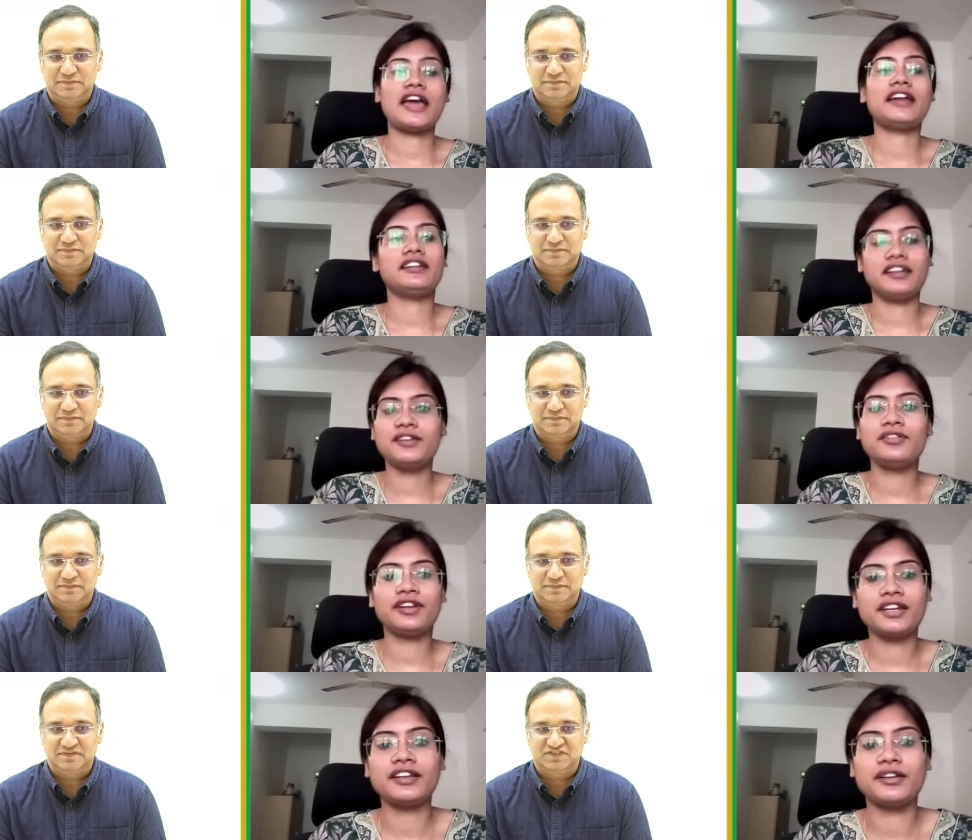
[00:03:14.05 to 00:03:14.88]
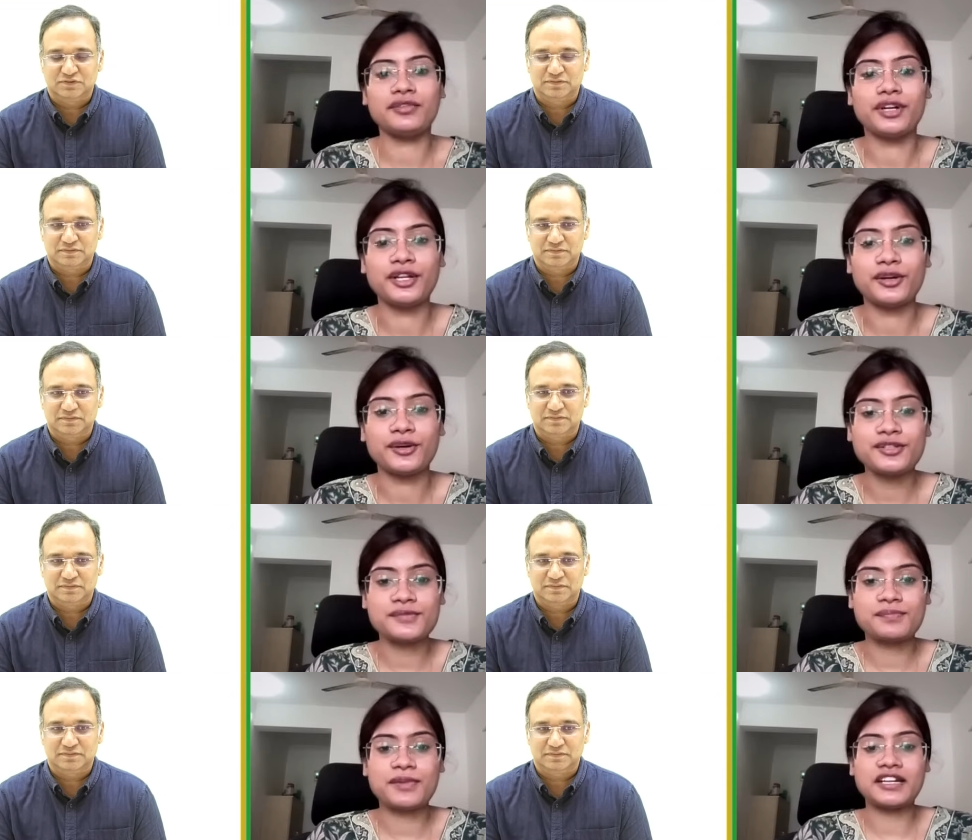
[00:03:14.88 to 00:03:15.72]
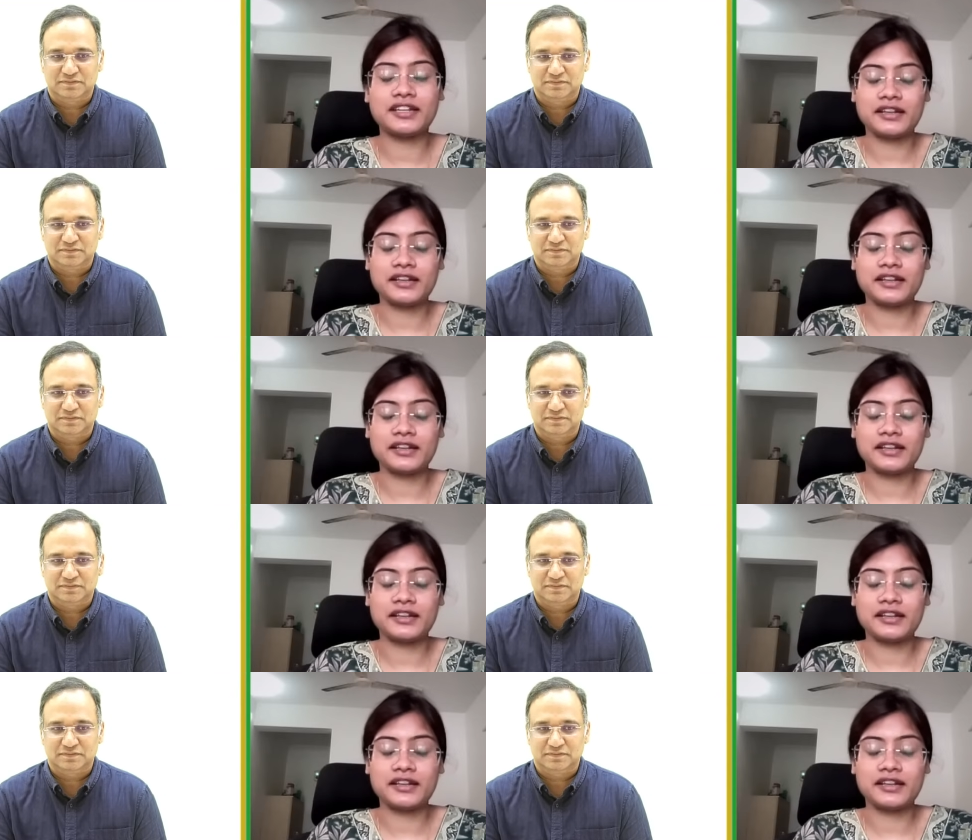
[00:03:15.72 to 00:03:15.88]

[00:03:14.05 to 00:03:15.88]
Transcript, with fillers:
Speaker 1: and even in the videos but